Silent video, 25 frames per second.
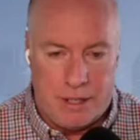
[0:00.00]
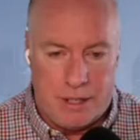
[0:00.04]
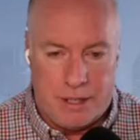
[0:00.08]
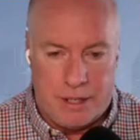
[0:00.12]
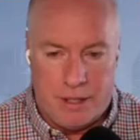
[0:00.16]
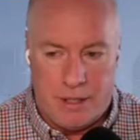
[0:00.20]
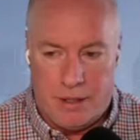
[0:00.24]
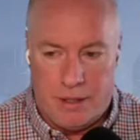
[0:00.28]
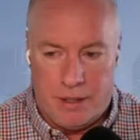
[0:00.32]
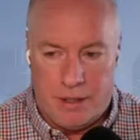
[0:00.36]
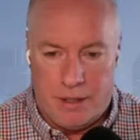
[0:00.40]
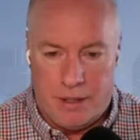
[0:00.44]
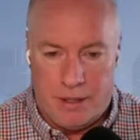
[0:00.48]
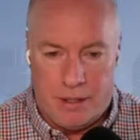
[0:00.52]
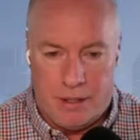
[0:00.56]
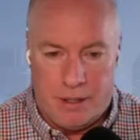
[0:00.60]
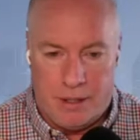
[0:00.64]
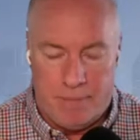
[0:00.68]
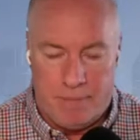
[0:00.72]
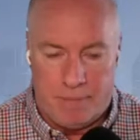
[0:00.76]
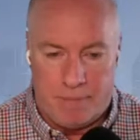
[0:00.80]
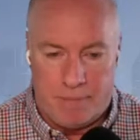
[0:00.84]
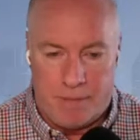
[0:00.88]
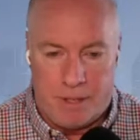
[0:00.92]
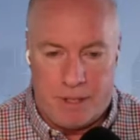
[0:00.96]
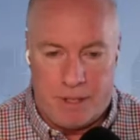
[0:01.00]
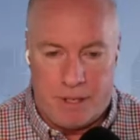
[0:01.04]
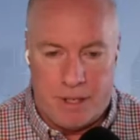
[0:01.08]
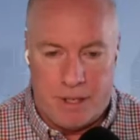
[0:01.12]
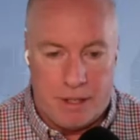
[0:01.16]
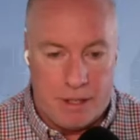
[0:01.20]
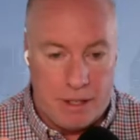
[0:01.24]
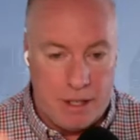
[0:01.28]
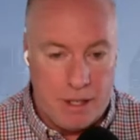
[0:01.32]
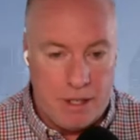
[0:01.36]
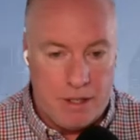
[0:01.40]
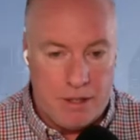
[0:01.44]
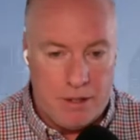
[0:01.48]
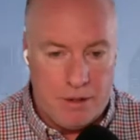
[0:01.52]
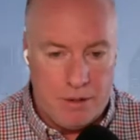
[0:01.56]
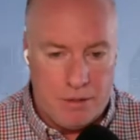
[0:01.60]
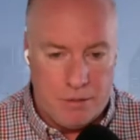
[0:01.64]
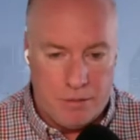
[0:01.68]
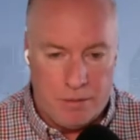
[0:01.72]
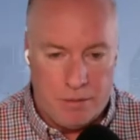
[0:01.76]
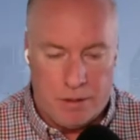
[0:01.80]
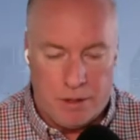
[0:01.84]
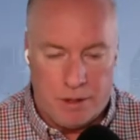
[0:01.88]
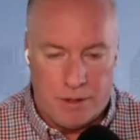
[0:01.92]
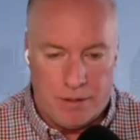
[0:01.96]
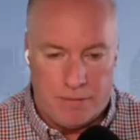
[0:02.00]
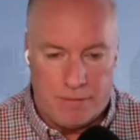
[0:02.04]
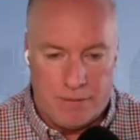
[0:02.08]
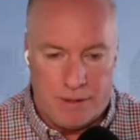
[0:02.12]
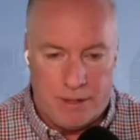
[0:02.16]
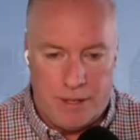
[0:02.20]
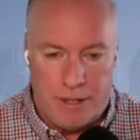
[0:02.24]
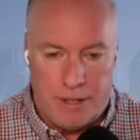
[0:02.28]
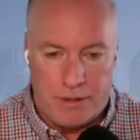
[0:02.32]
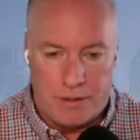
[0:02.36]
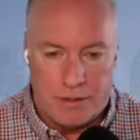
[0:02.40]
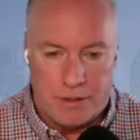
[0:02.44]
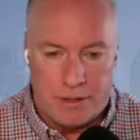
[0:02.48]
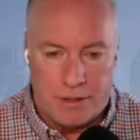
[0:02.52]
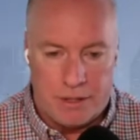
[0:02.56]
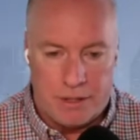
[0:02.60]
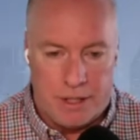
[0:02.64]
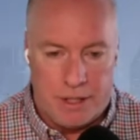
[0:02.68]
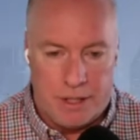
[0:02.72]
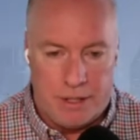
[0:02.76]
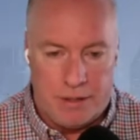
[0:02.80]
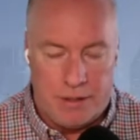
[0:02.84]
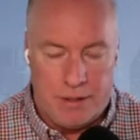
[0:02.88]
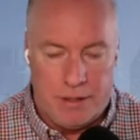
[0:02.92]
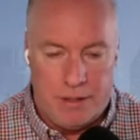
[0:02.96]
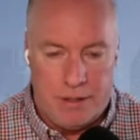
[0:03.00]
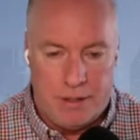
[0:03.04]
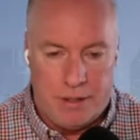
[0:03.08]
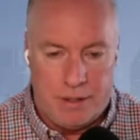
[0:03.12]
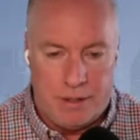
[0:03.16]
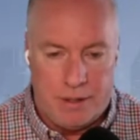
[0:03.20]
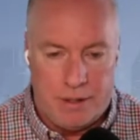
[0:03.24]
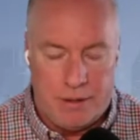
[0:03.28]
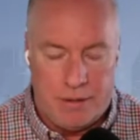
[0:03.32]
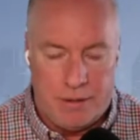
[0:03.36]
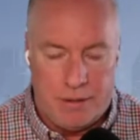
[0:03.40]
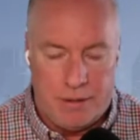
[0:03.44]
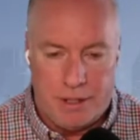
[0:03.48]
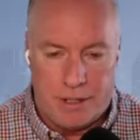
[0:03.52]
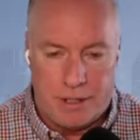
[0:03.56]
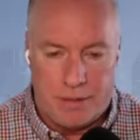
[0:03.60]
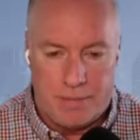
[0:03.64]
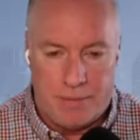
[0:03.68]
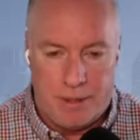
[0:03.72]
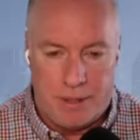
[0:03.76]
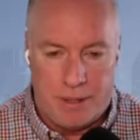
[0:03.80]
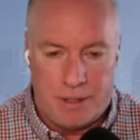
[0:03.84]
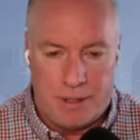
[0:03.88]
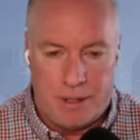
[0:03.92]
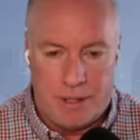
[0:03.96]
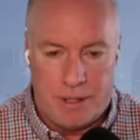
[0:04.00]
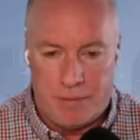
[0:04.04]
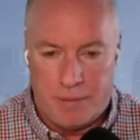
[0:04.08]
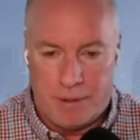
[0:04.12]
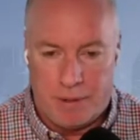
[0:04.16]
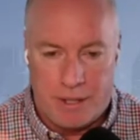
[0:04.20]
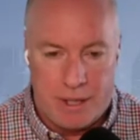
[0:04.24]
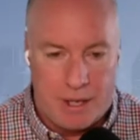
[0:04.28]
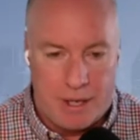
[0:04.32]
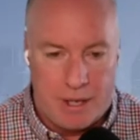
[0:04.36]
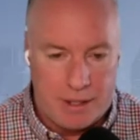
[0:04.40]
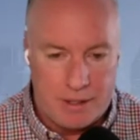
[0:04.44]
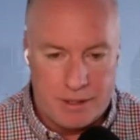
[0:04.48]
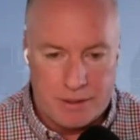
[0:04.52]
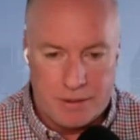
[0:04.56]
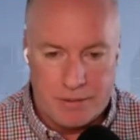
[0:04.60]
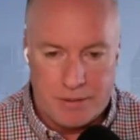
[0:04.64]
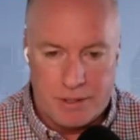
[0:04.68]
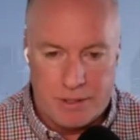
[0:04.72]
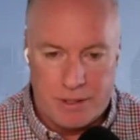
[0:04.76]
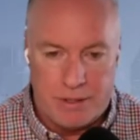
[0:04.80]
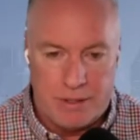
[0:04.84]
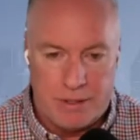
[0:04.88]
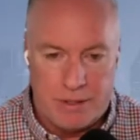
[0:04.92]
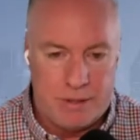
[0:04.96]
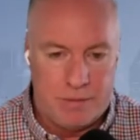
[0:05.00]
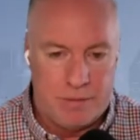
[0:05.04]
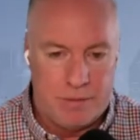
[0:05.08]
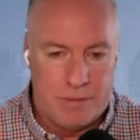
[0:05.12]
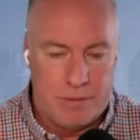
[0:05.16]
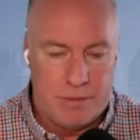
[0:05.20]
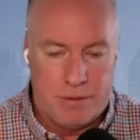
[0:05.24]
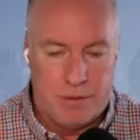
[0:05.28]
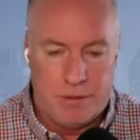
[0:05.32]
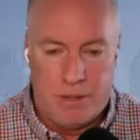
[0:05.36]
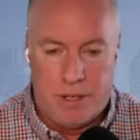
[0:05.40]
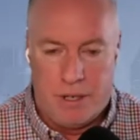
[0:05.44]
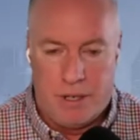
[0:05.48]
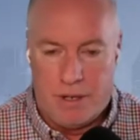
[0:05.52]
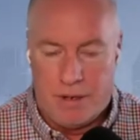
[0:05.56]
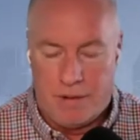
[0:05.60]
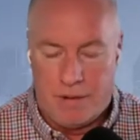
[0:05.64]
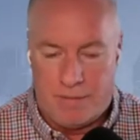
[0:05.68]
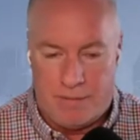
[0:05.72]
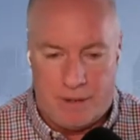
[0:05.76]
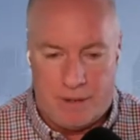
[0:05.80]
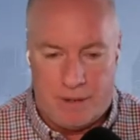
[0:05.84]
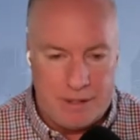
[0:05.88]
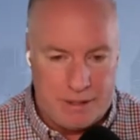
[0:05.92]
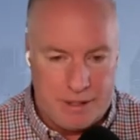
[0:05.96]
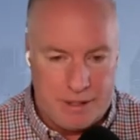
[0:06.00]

can get you on the financial side unexpectedly with tax increases. We'll fight